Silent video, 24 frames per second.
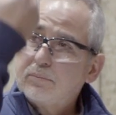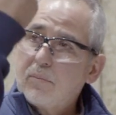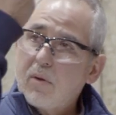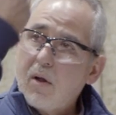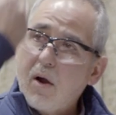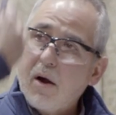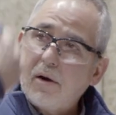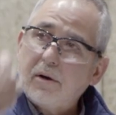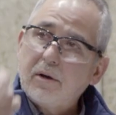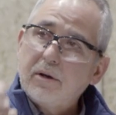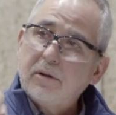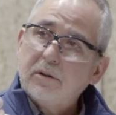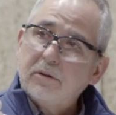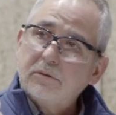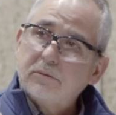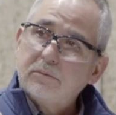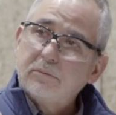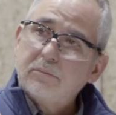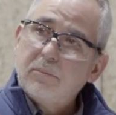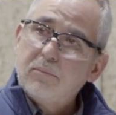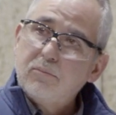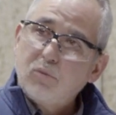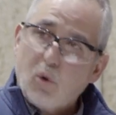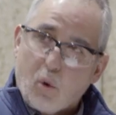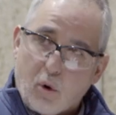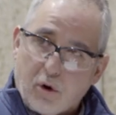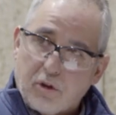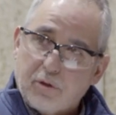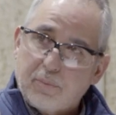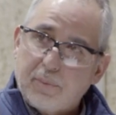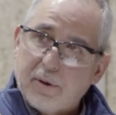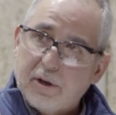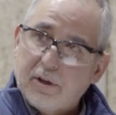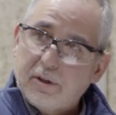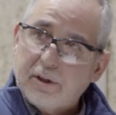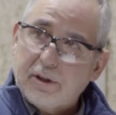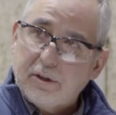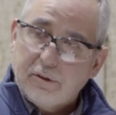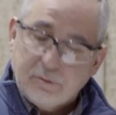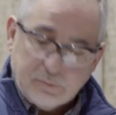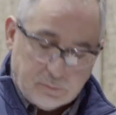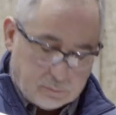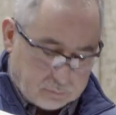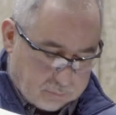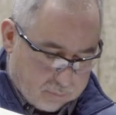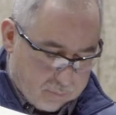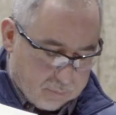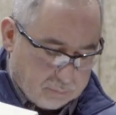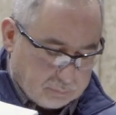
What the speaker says: We didn't hire you just to